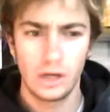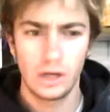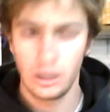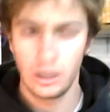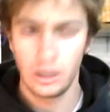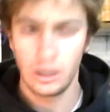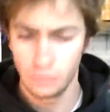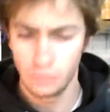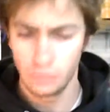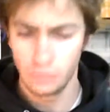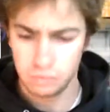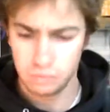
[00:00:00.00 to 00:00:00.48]
I
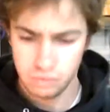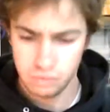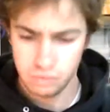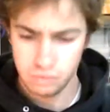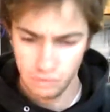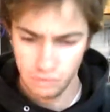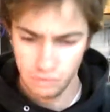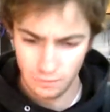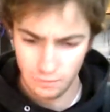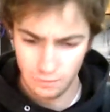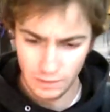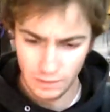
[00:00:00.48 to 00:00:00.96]
would
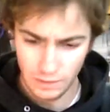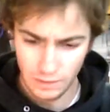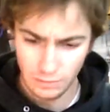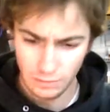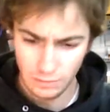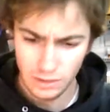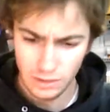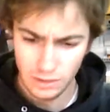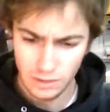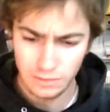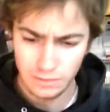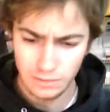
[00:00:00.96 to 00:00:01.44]
I'm
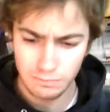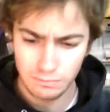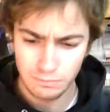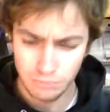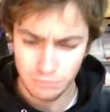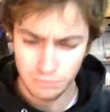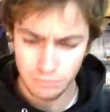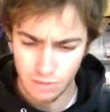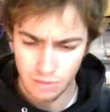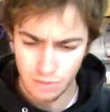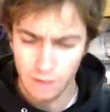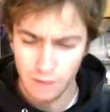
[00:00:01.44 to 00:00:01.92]
thinking I'm
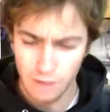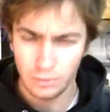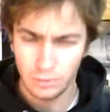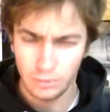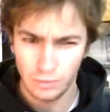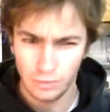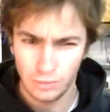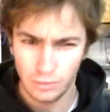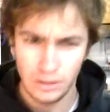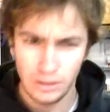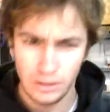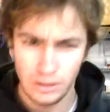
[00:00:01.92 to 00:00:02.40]

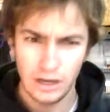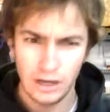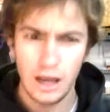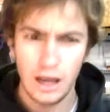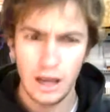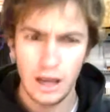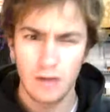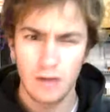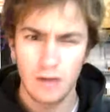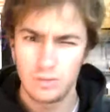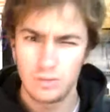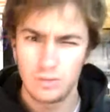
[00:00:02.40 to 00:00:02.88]
probably getting,
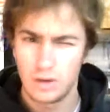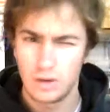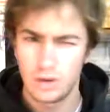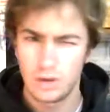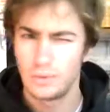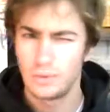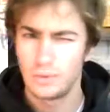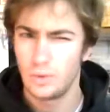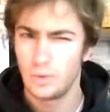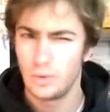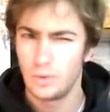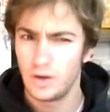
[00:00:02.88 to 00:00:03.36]
I would
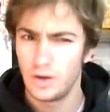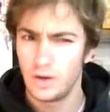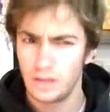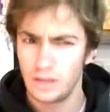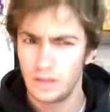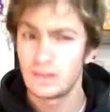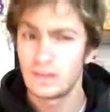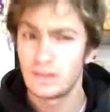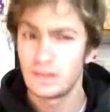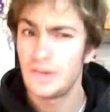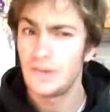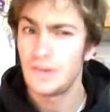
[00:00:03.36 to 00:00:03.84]
probably want to
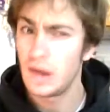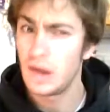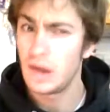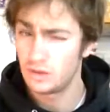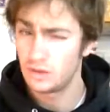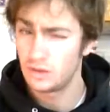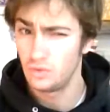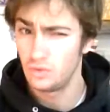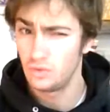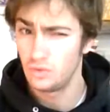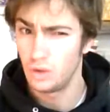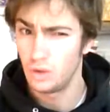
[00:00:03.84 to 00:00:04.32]
get the
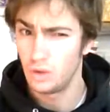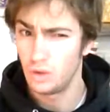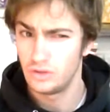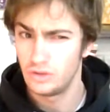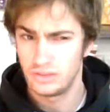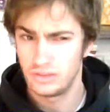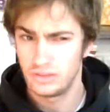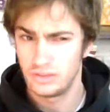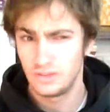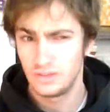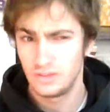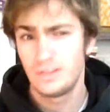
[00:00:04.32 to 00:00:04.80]
next one
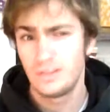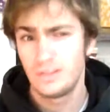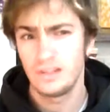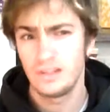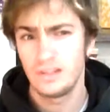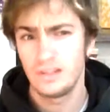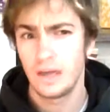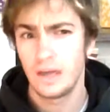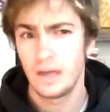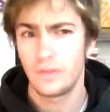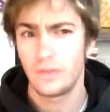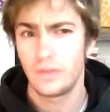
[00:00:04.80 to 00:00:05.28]
just to
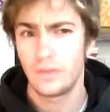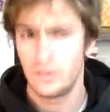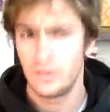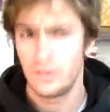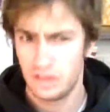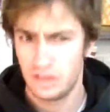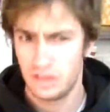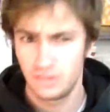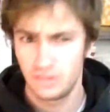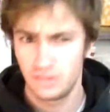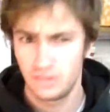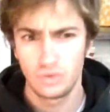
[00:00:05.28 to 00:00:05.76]
see how the
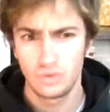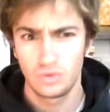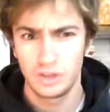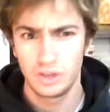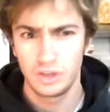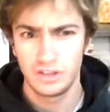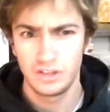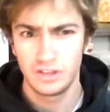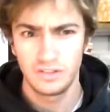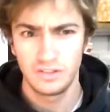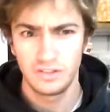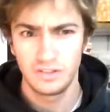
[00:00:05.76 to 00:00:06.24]
next one
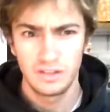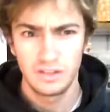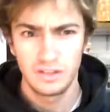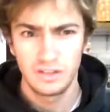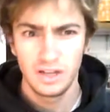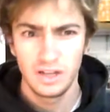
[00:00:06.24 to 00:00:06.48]
is.